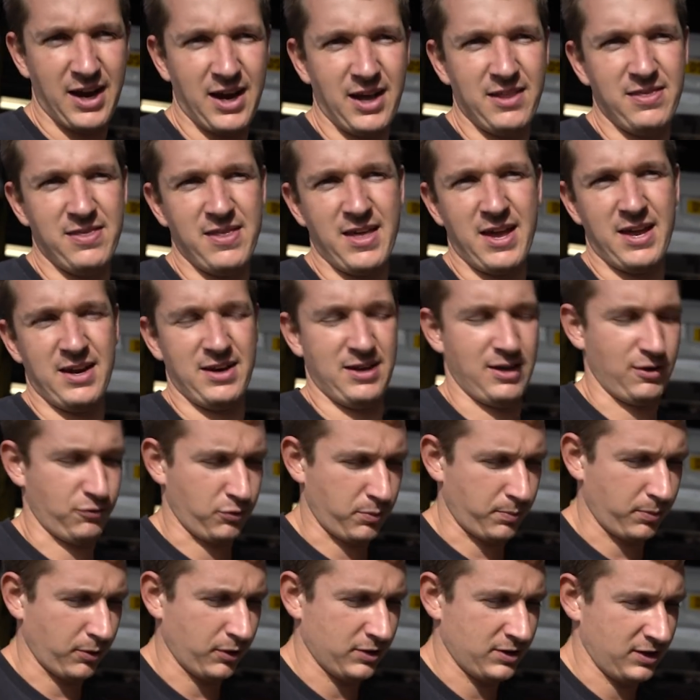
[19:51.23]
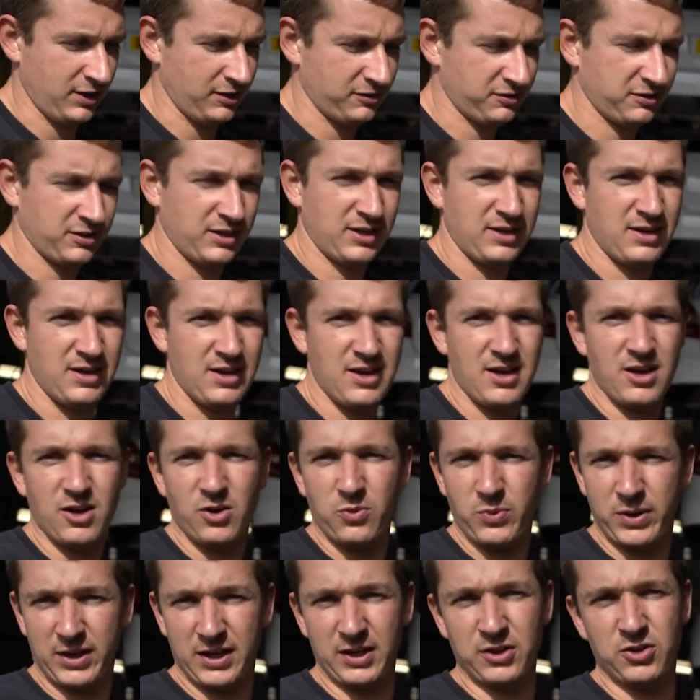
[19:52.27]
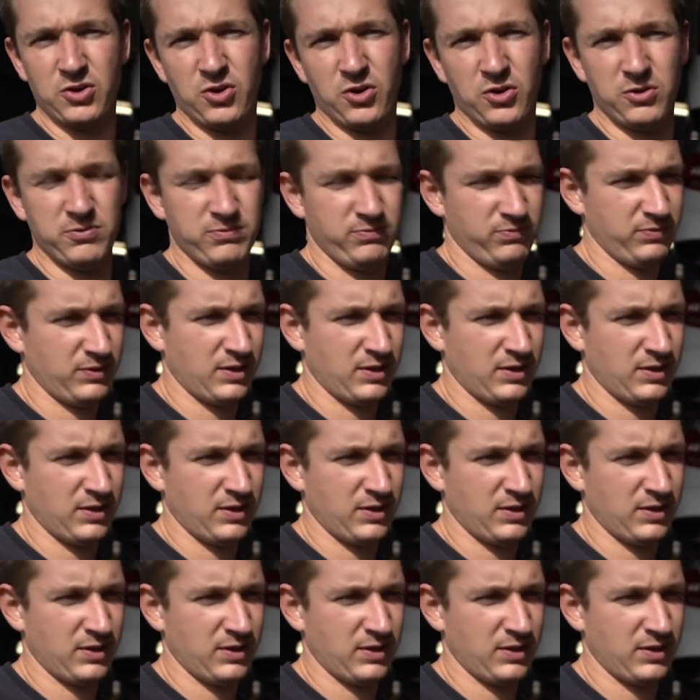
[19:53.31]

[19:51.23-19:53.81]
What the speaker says: and then if we put a diesel in, we can go